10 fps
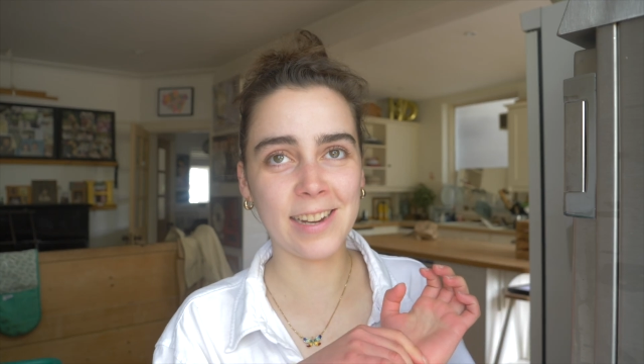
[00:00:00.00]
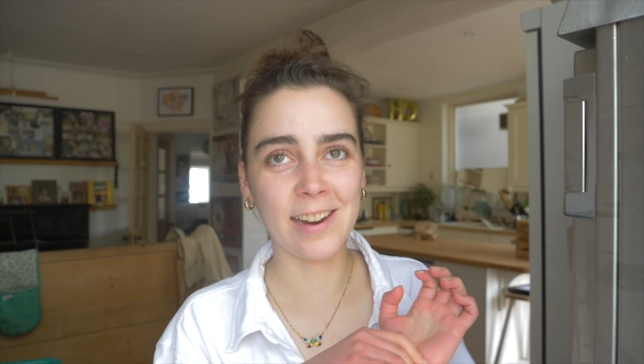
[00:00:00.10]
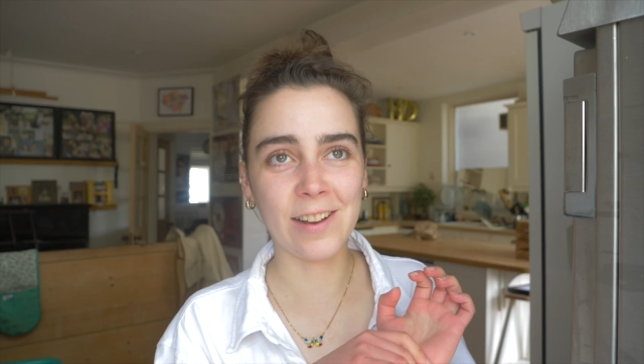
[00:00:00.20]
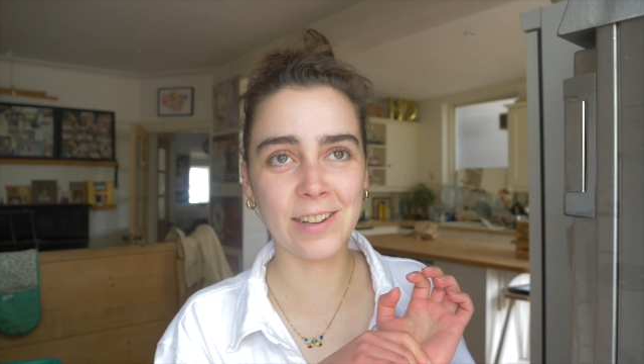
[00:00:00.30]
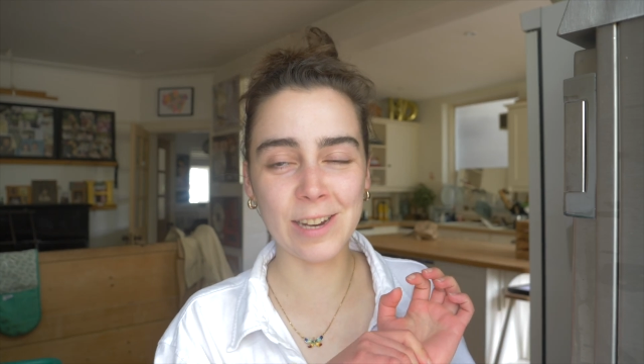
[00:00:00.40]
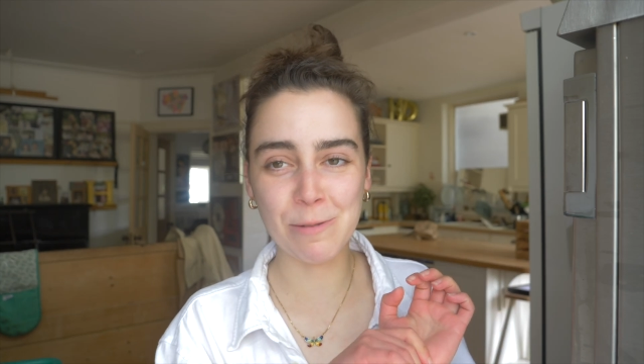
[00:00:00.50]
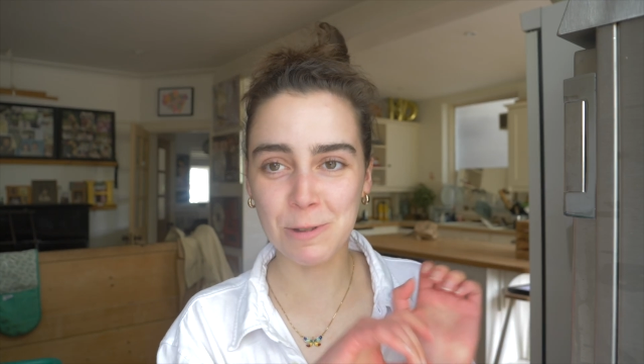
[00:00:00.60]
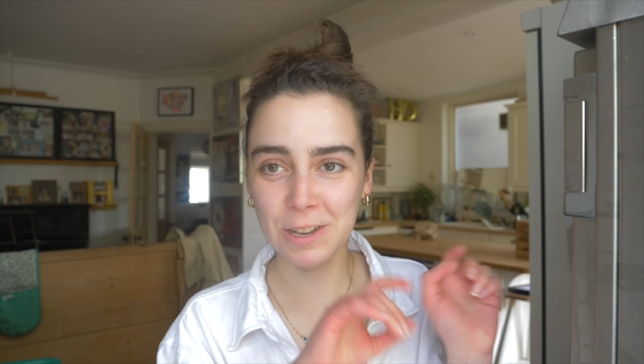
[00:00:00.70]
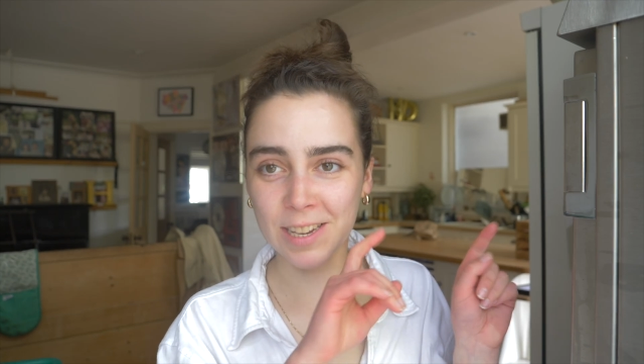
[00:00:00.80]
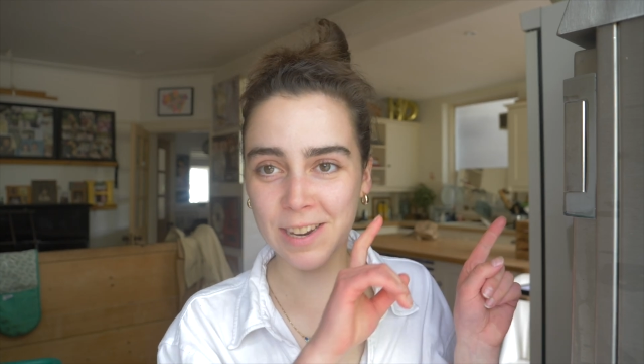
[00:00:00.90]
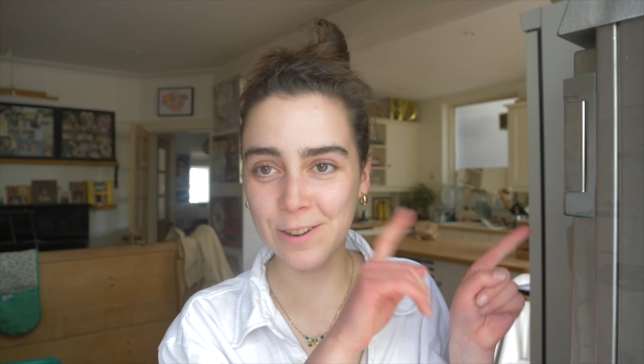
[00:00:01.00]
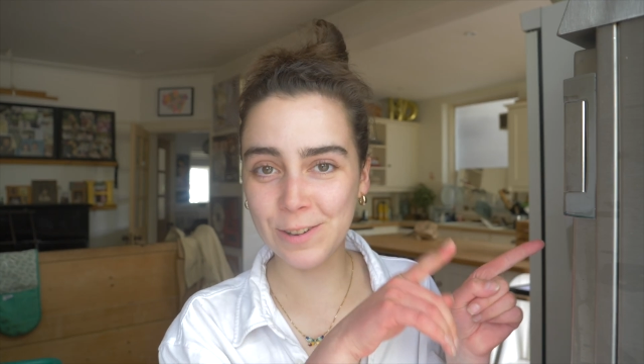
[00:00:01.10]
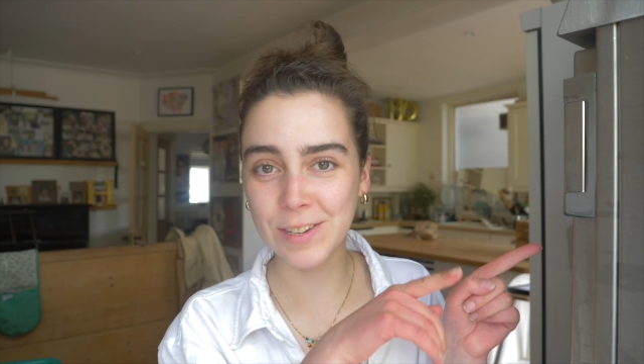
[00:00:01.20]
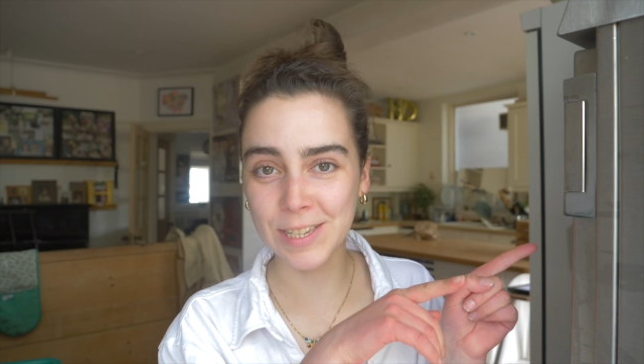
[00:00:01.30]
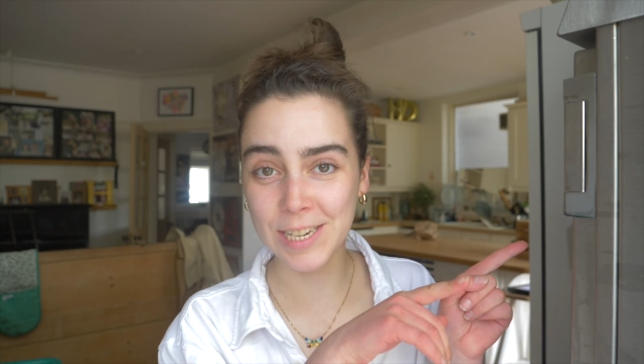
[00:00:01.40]
to her last time because I
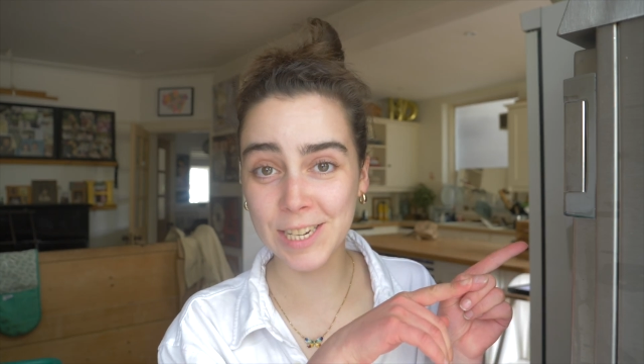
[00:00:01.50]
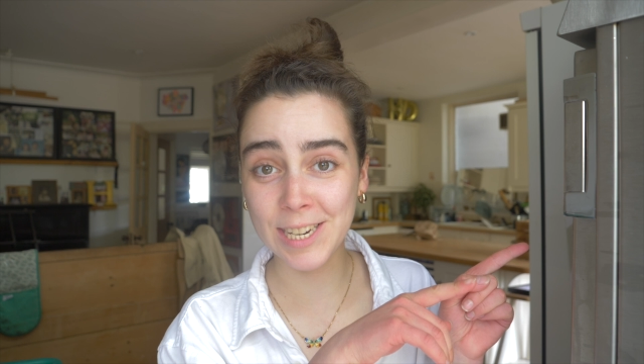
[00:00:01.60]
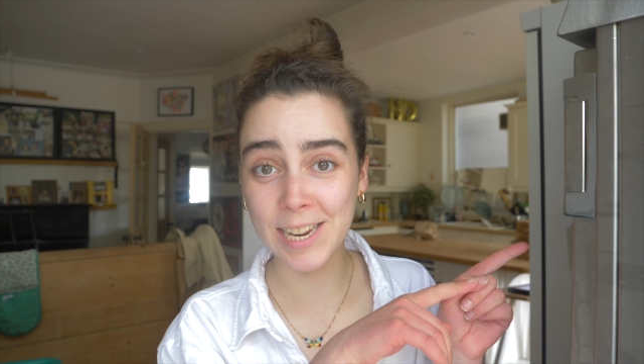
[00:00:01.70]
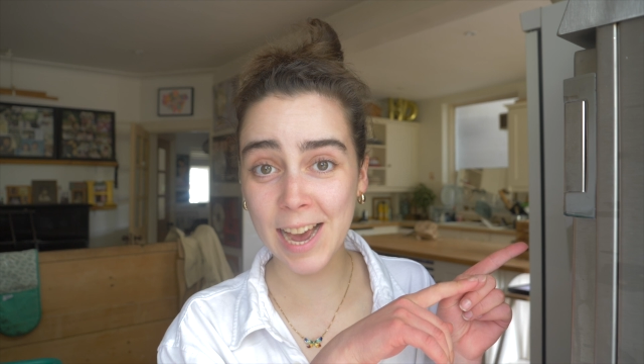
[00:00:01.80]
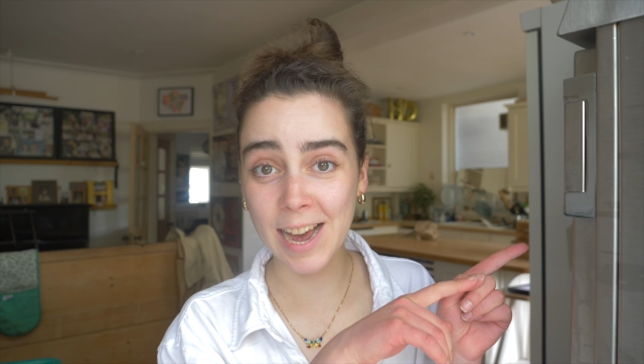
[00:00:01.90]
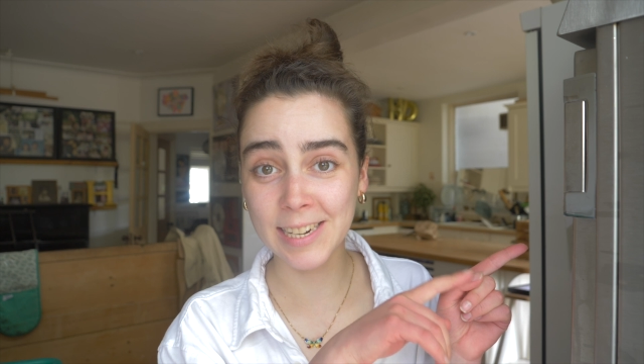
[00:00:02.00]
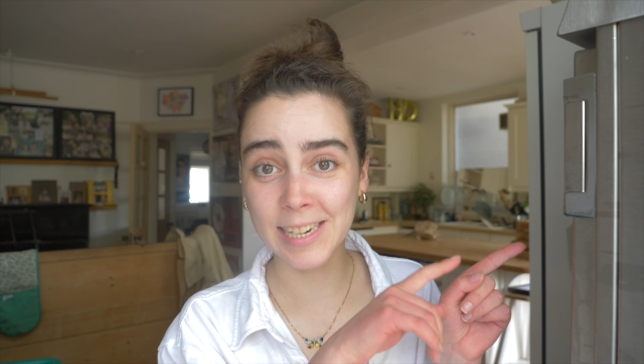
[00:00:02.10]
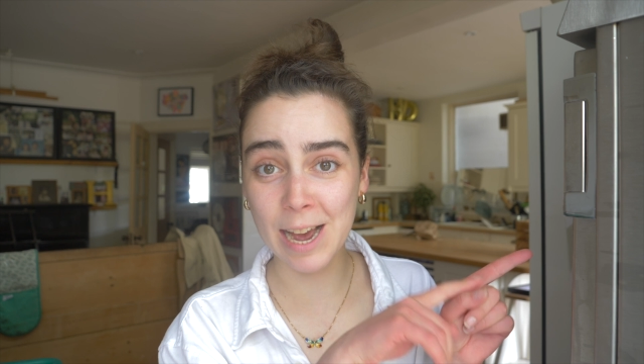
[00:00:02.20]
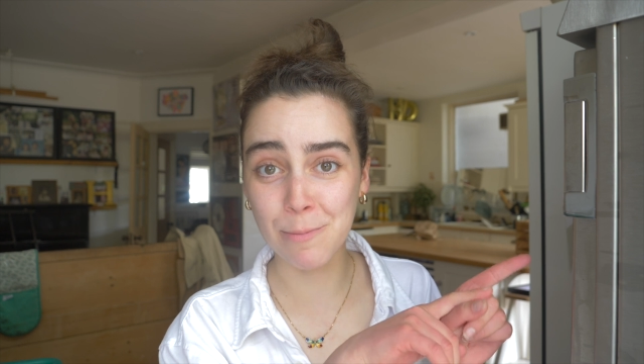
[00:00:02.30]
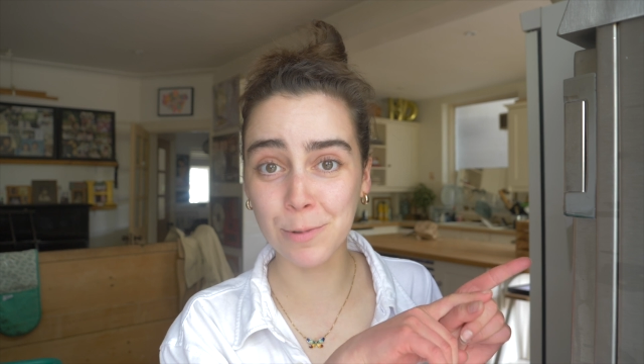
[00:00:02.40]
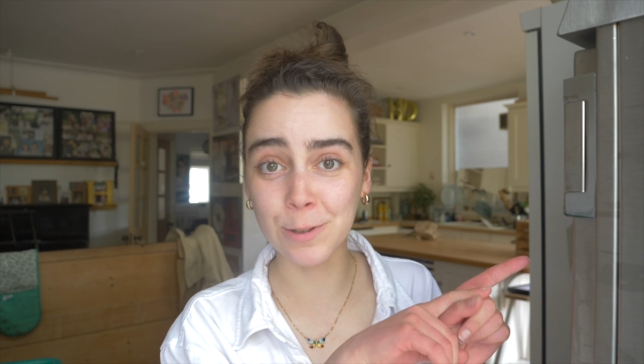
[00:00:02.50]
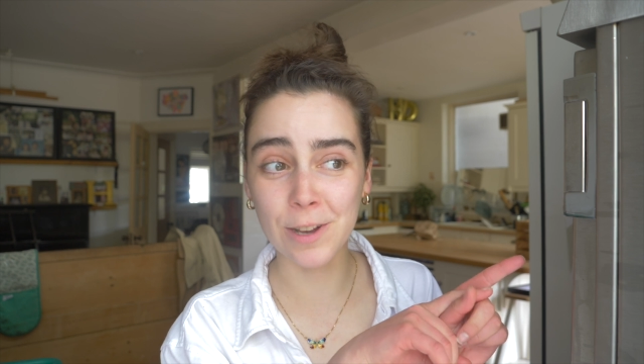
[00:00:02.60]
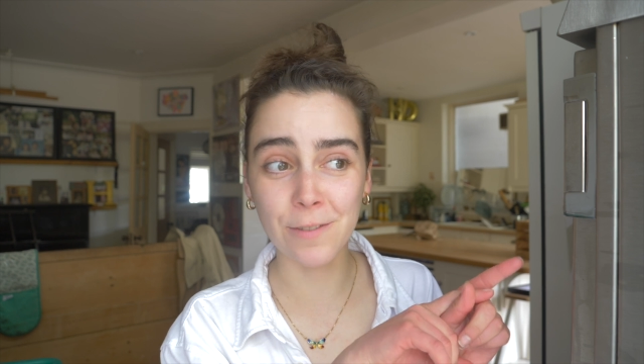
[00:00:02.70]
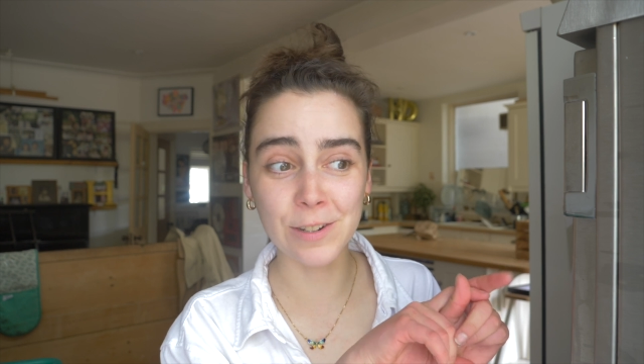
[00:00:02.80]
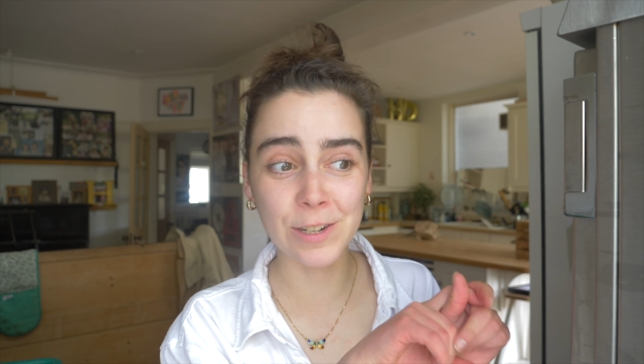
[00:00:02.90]
noticed that she had Campbell's
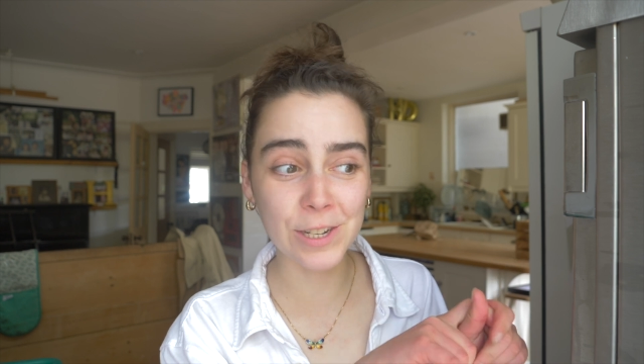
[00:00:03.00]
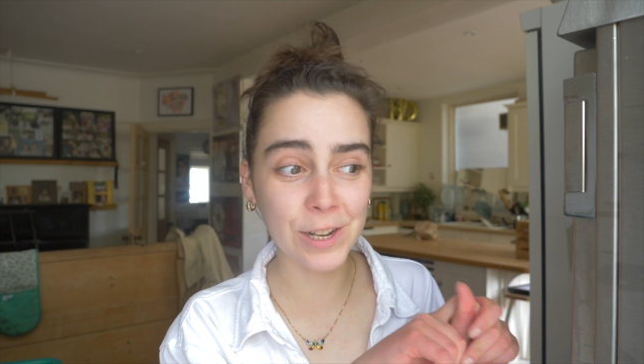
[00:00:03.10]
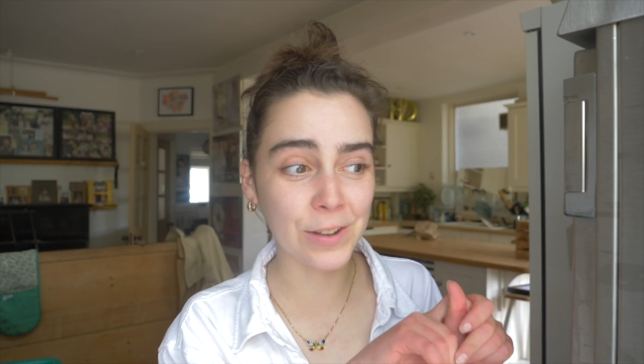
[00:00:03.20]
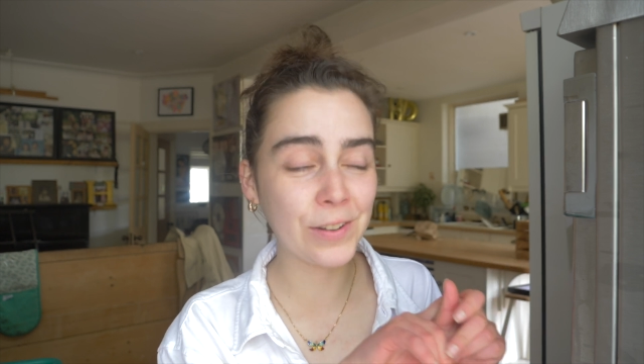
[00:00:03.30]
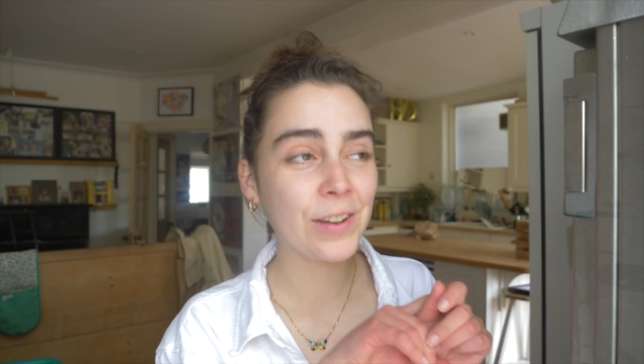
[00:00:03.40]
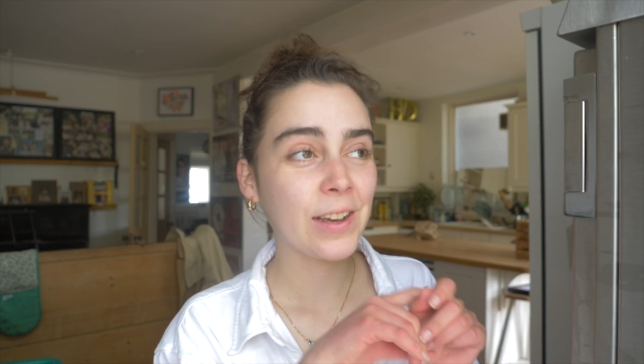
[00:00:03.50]
oven too,